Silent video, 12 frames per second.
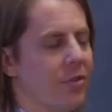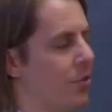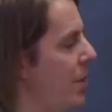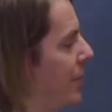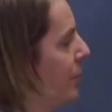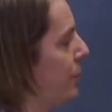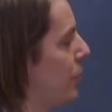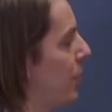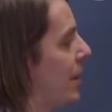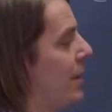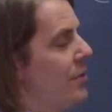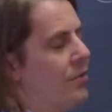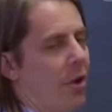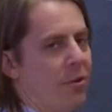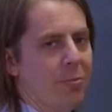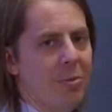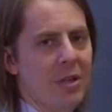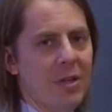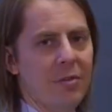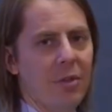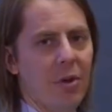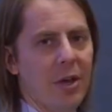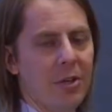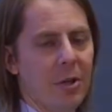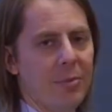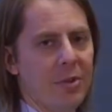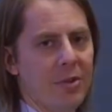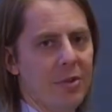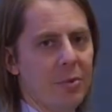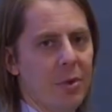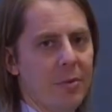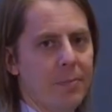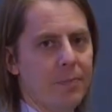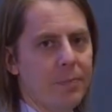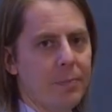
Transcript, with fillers: So you have strong anisotropy if the light comes in this way.